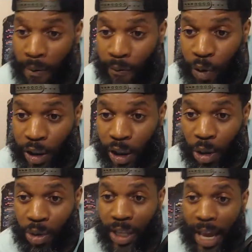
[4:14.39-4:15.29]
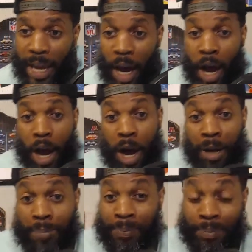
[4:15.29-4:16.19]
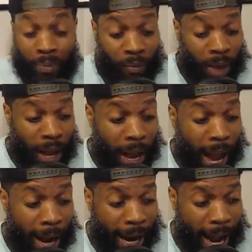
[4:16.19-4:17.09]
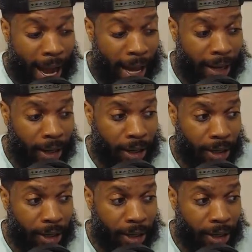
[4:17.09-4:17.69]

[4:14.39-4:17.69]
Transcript: for Tuesday, I got